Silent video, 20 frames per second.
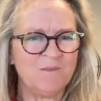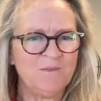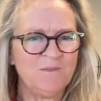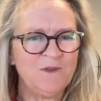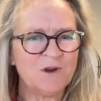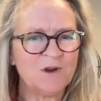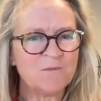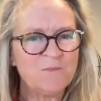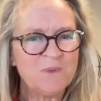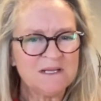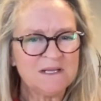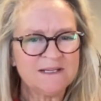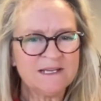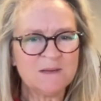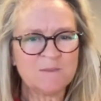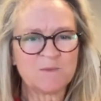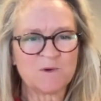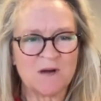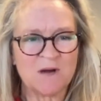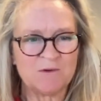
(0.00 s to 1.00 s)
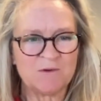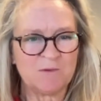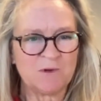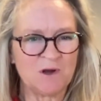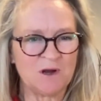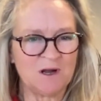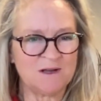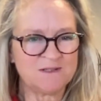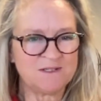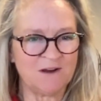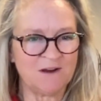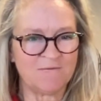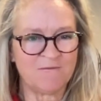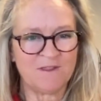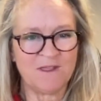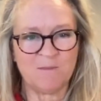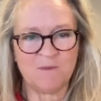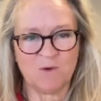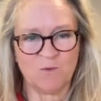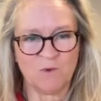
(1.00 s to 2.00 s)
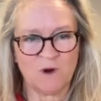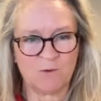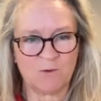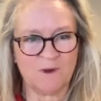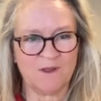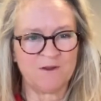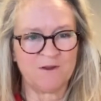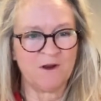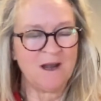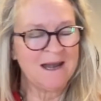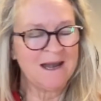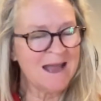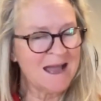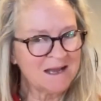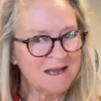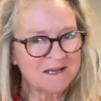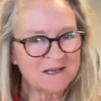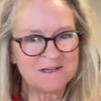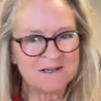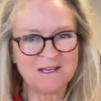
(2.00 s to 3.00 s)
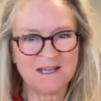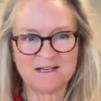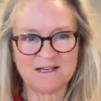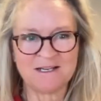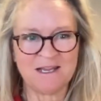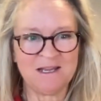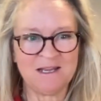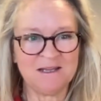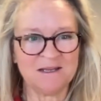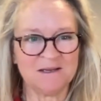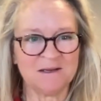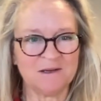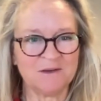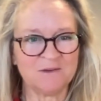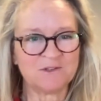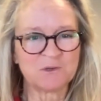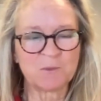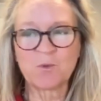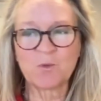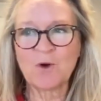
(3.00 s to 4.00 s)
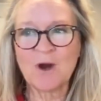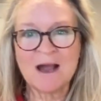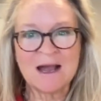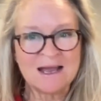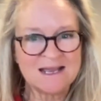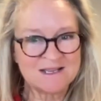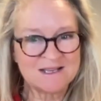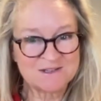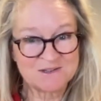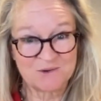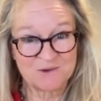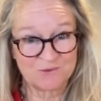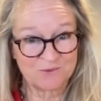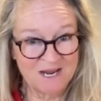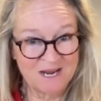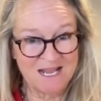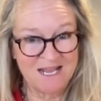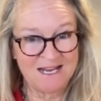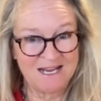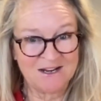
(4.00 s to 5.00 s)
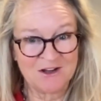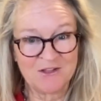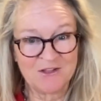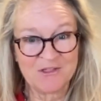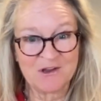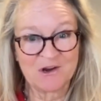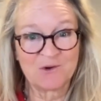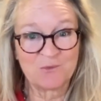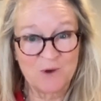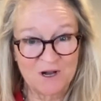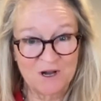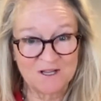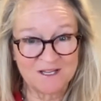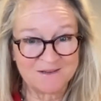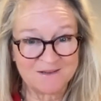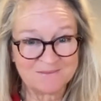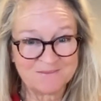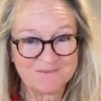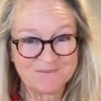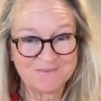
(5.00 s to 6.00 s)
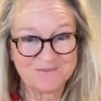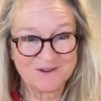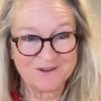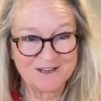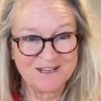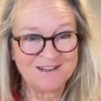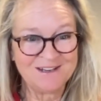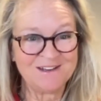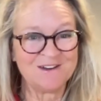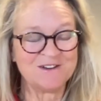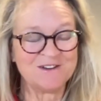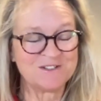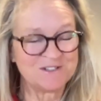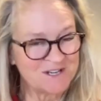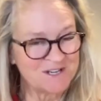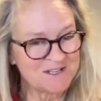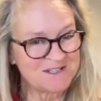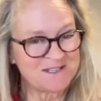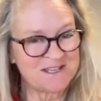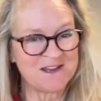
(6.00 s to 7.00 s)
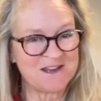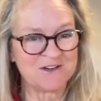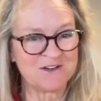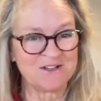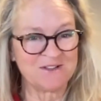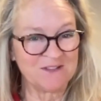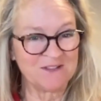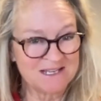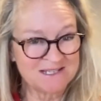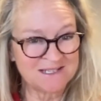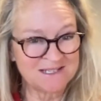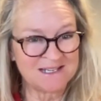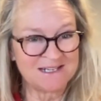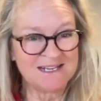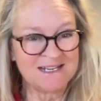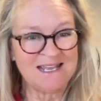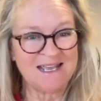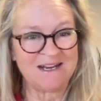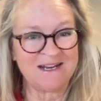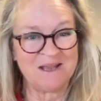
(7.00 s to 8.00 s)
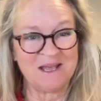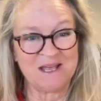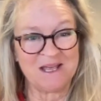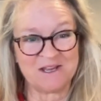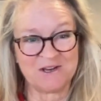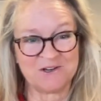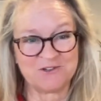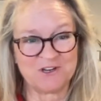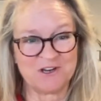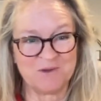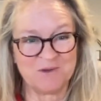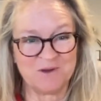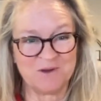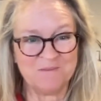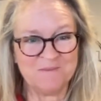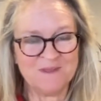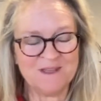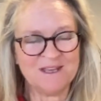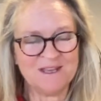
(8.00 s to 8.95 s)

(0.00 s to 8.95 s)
You're building probable cause here for them to work with. You're not conducting a surprise raid on their wallet, right? You're just here to listen and contribute.